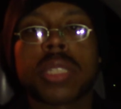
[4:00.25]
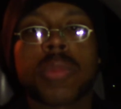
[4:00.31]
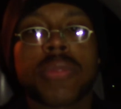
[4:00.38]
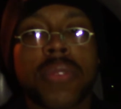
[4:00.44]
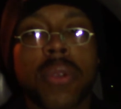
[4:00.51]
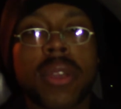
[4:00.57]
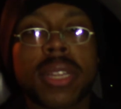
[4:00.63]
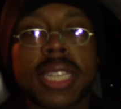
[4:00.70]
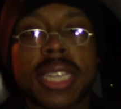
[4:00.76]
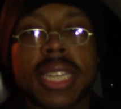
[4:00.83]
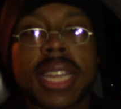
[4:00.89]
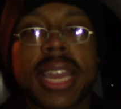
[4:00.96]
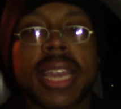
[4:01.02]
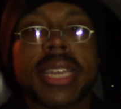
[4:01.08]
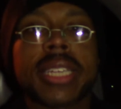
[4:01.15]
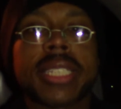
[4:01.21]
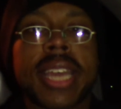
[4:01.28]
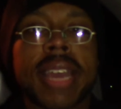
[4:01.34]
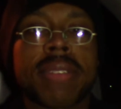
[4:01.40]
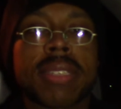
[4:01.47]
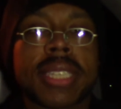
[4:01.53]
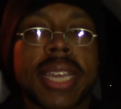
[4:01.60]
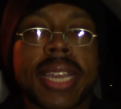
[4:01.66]
before D-Day because they
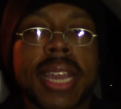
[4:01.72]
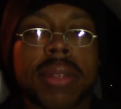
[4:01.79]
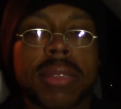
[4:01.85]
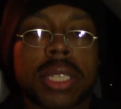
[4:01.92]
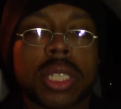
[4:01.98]
have to take out